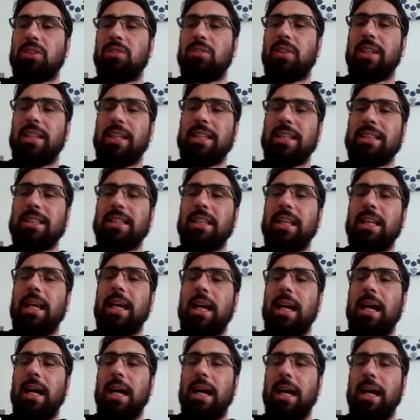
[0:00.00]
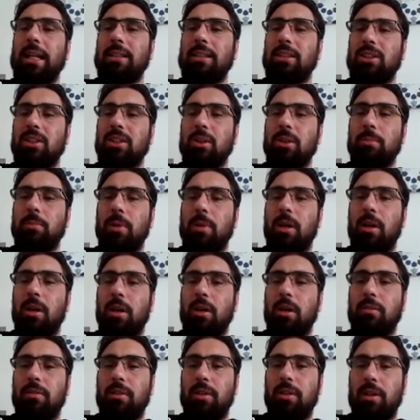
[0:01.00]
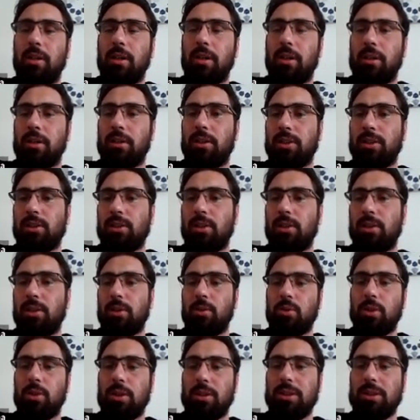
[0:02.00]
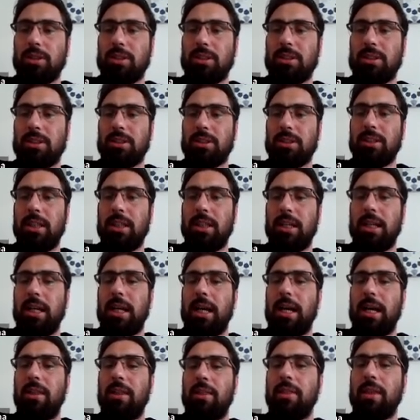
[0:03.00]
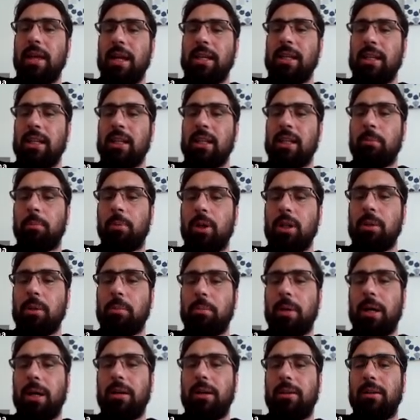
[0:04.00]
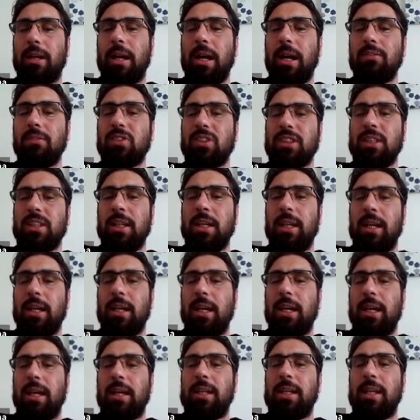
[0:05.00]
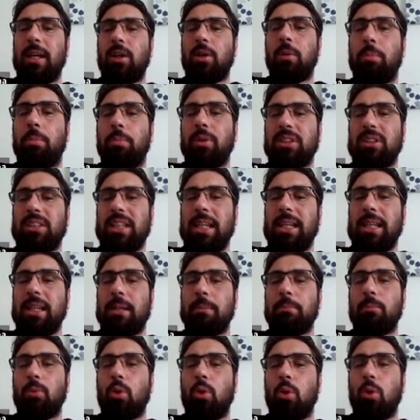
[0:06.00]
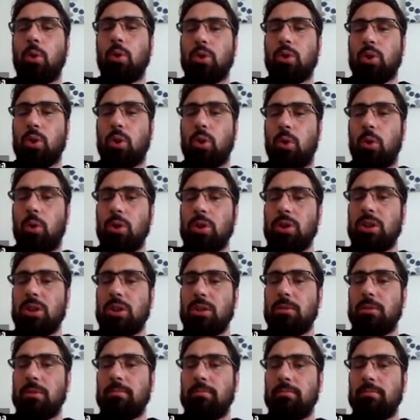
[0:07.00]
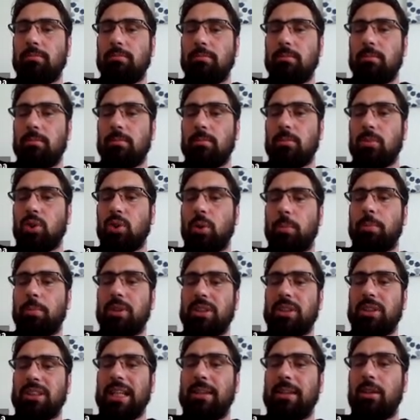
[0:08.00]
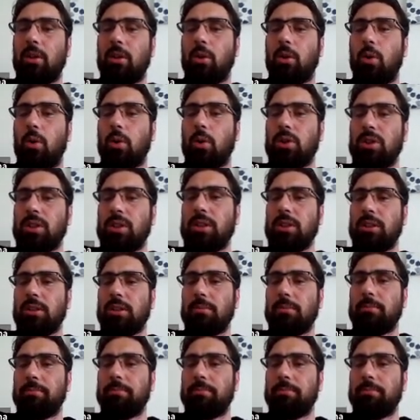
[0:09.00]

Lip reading: for this and some of the solutions. And then in the body paragraphs, they could present them cause, so present the causes.